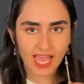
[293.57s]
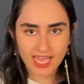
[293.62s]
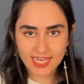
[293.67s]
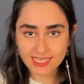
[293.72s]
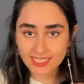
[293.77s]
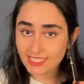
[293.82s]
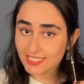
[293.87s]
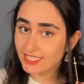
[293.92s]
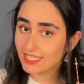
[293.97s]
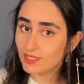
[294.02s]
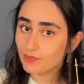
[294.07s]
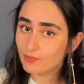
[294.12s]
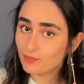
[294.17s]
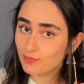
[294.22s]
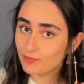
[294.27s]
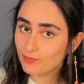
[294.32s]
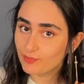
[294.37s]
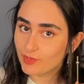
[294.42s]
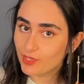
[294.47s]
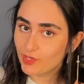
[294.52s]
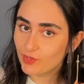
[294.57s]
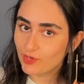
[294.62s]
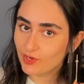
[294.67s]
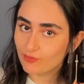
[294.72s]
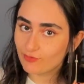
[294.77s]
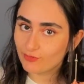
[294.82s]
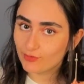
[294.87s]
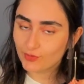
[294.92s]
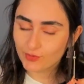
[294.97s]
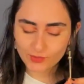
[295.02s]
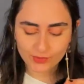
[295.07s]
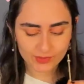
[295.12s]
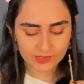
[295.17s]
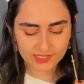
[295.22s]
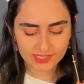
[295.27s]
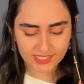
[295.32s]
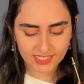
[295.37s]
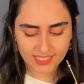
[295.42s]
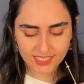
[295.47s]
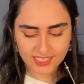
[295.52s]
adding a beautiful
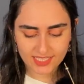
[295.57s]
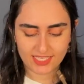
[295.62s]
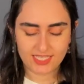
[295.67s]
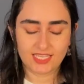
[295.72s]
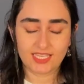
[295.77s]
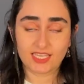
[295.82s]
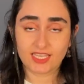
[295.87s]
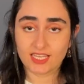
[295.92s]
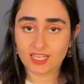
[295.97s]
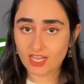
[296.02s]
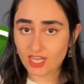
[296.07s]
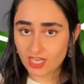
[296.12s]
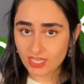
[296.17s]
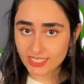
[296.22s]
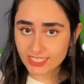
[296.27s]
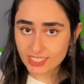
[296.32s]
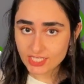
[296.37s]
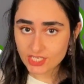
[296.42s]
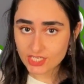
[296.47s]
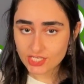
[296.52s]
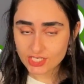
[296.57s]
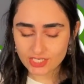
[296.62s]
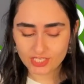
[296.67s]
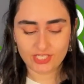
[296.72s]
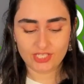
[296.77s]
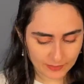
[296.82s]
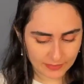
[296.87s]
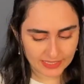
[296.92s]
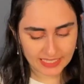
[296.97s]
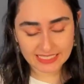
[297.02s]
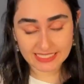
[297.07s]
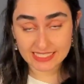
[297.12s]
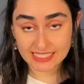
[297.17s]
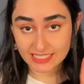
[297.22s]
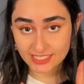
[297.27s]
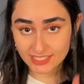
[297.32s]
garnish. Let's see,